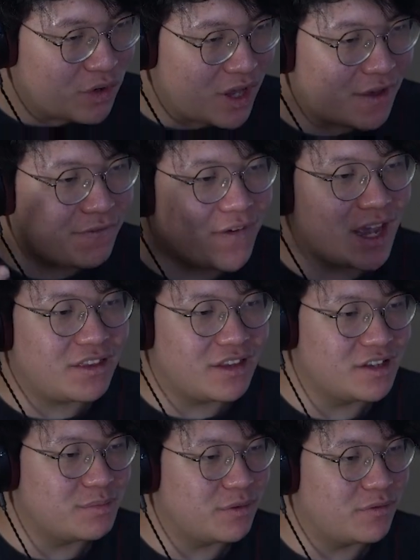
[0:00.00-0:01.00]
affect
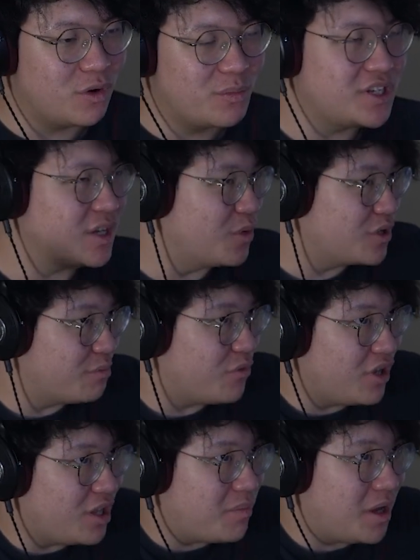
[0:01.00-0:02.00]
his performance. He wasn't
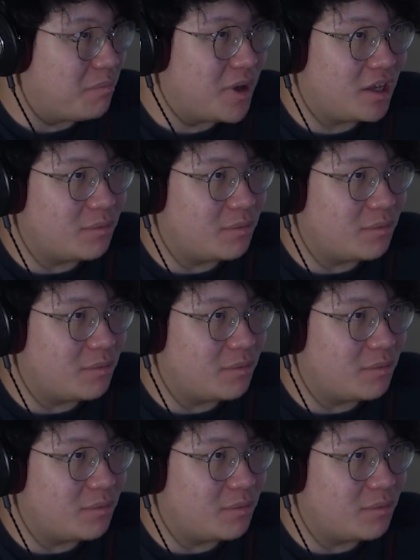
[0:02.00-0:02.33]
really being picked